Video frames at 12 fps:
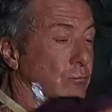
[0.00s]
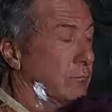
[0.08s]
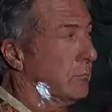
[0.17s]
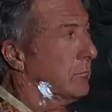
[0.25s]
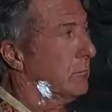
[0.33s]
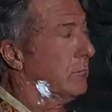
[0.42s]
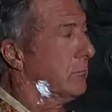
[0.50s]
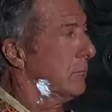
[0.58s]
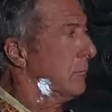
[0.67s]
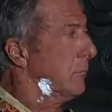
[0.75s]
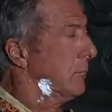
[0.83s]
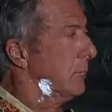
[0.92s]

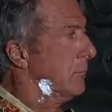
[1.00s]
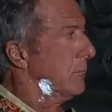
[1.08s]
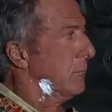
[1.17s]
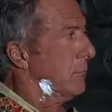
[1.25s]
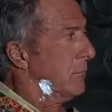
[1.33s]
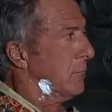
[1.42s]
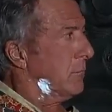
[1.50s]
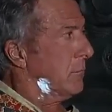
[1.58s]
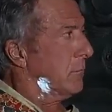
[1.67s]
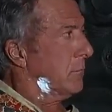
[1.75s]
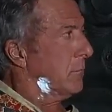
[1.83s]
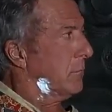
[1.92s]

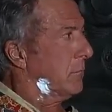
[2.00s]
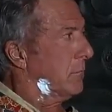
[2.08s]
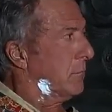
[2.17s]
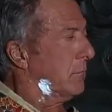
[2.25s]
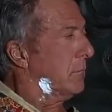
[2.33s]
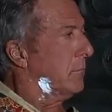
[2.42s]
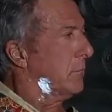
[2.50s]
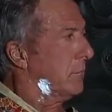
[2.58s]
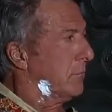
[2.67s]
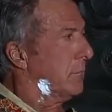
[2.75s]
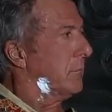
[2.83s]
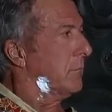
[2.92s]

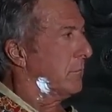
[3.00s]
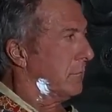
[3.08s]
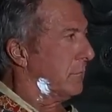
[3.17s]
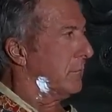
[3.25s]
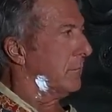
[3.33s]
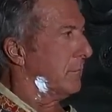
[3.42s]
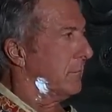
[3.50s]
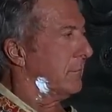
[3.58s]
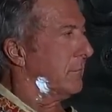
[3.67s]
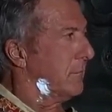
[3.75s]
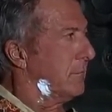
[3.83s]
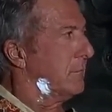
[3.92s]

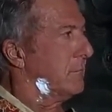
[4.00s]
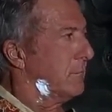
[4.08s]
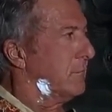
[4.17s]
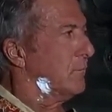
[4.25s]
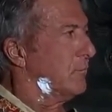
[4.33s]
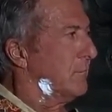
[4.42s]
(silent)